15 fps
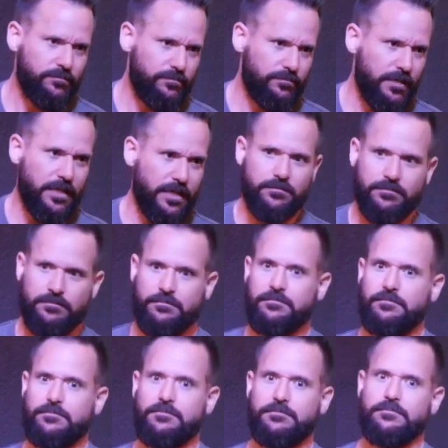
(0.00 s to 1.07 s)
Like,
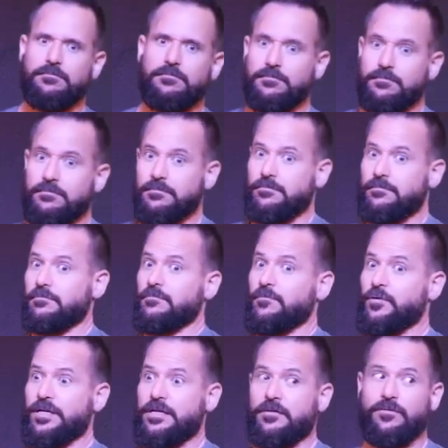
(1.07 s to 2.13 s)

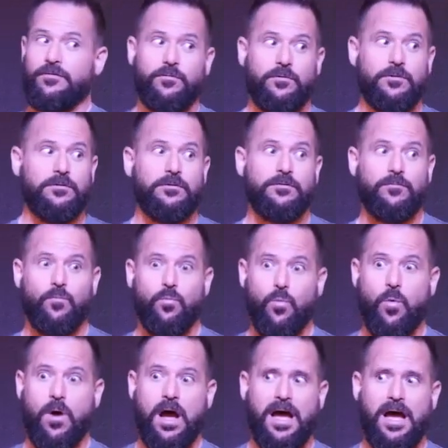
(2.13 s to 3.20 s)
we're healing the world.
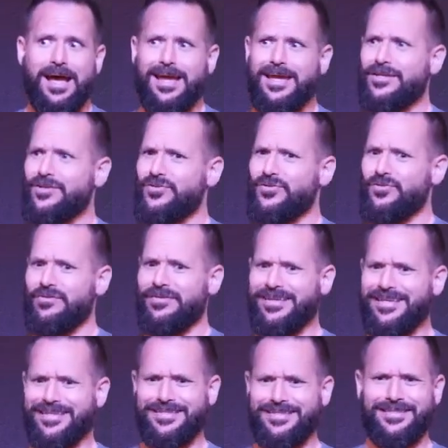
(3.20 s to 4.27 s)
Why do
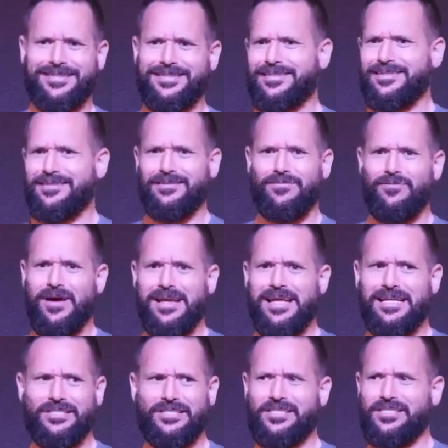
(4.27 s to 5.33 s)
this? Why
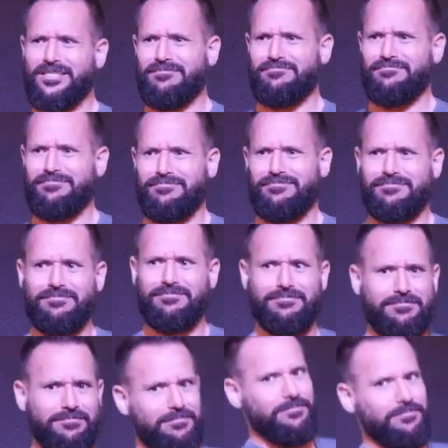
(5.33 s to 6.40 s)
not just
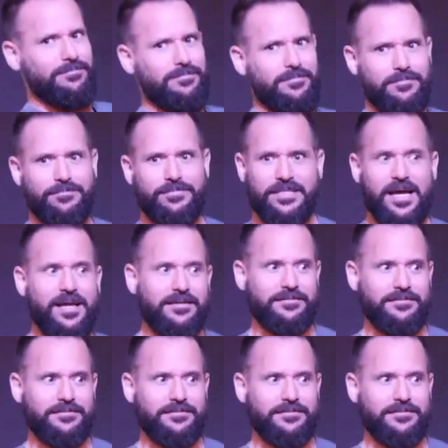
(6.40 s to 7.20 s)
be done?